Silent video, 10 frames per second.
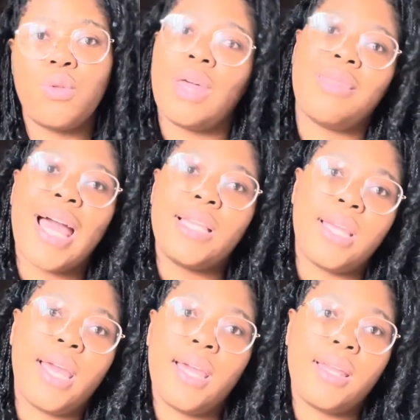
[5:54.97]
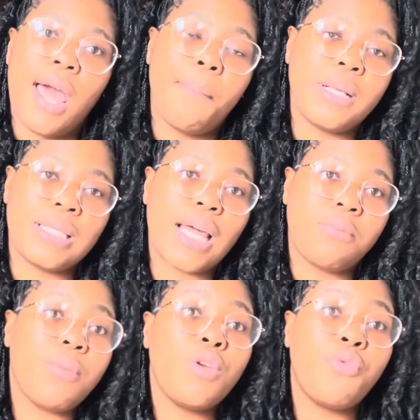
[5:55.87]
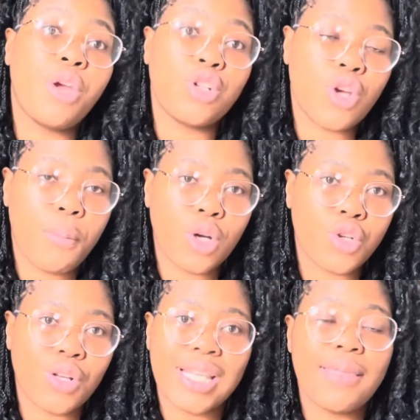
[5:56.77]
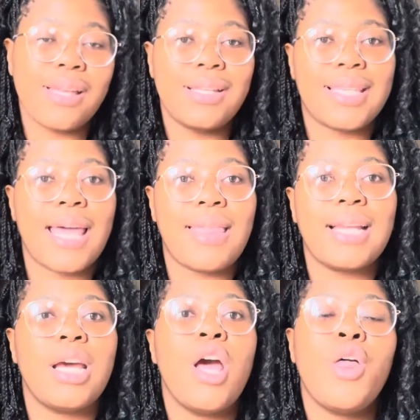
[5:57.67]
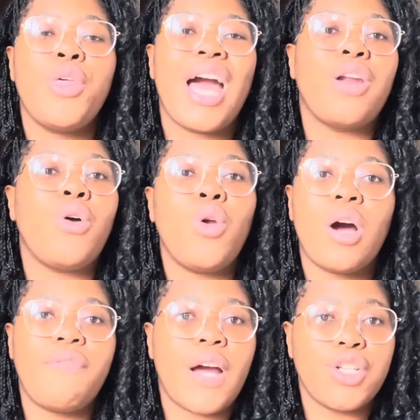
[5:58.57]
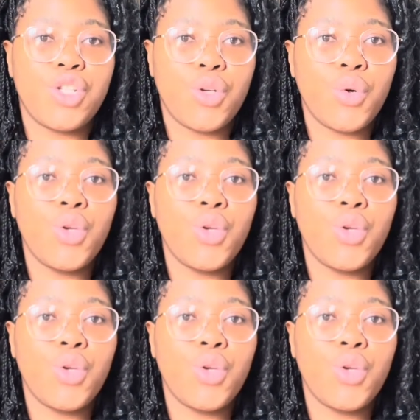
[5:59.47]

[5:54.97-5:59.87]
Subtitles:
Then that year it happens that maybe you failed your modules and they decide that they are no longer funding you.